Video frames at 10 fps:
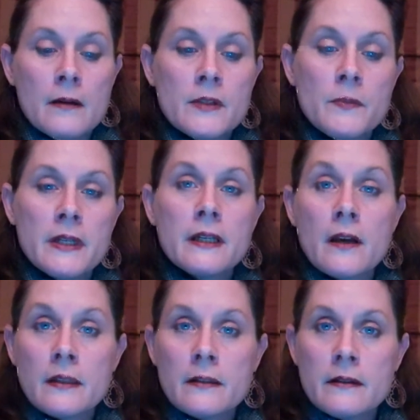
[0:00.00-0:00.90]
depending
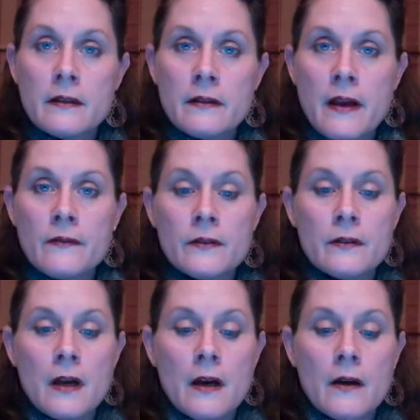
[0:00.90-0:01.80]
on the
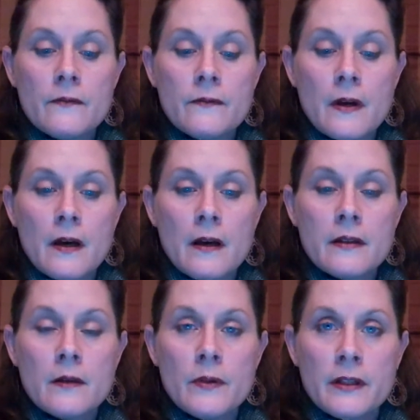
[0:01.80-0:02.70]
level of
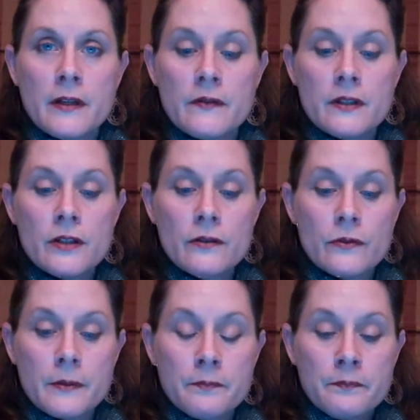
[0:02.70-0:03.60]
the ability of the
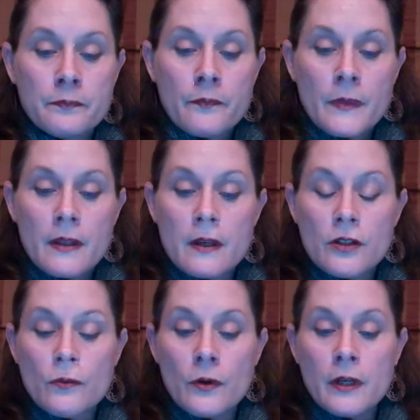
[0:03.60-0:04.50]
children
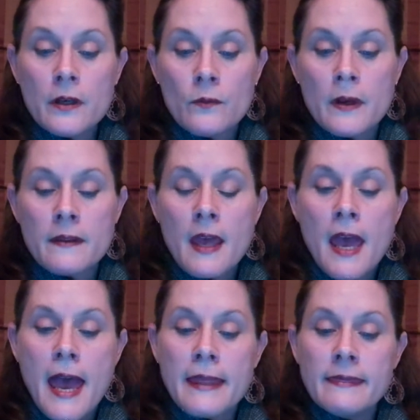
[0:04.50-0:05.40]
that you're working with.
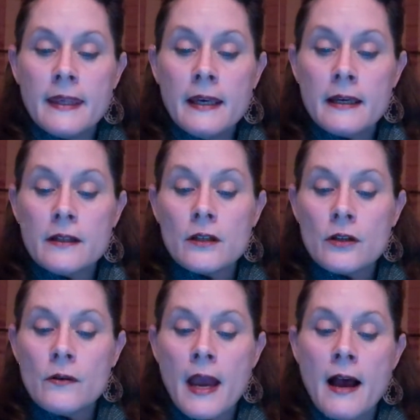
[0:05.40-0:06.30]
And then
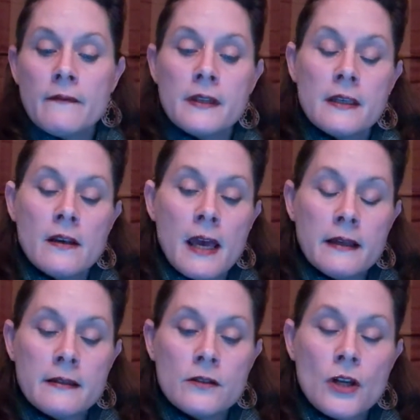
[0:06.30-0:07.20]
you have the
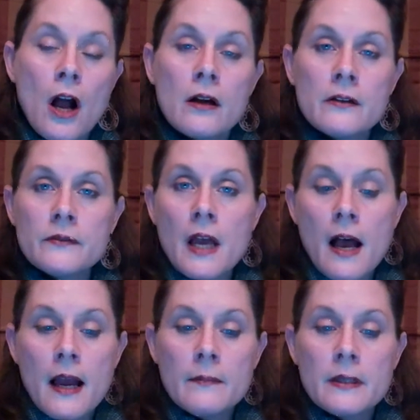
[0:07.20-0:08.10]
next chunk of
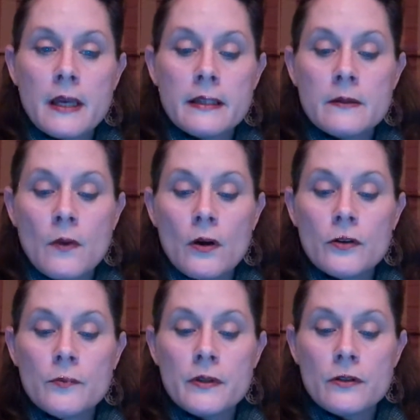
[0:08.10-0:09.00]
time in that small
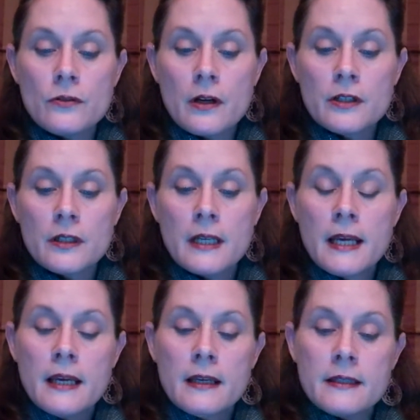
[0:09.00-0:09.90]
group instruction
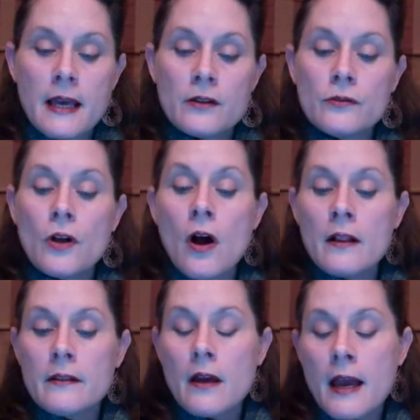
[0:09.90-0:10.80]
is
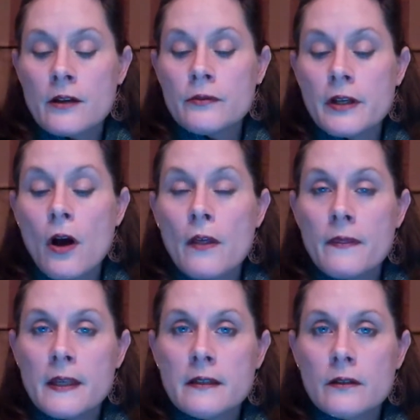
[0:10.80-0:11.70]
actually
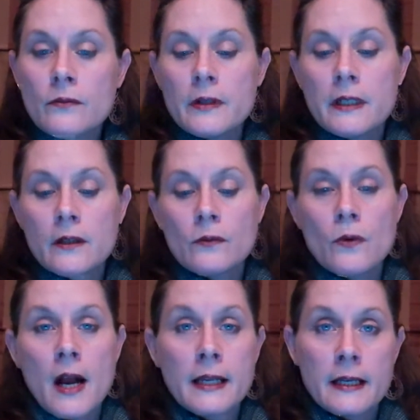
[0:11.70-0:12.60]
authentic reading and
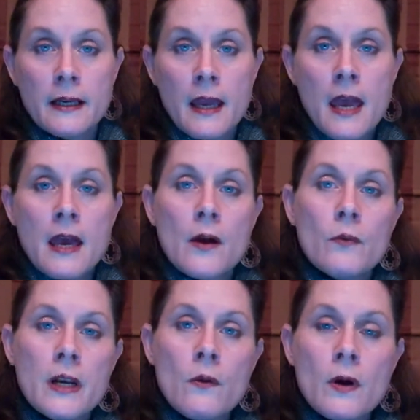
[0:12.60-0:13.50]
writing.
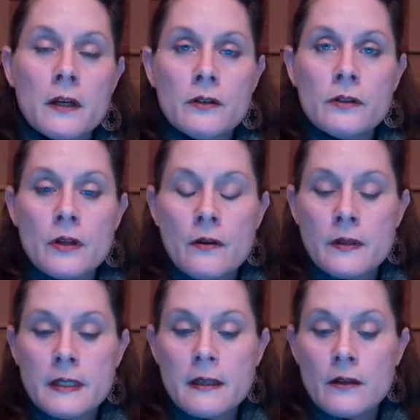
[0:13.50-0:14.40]
And what I want you to
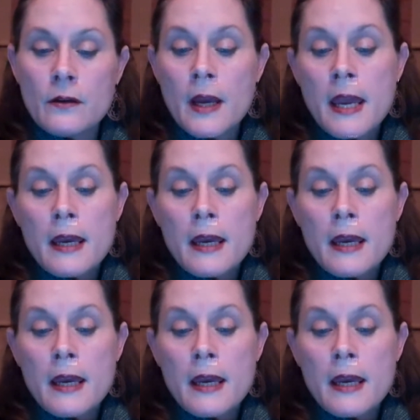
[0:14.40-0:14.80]
notice here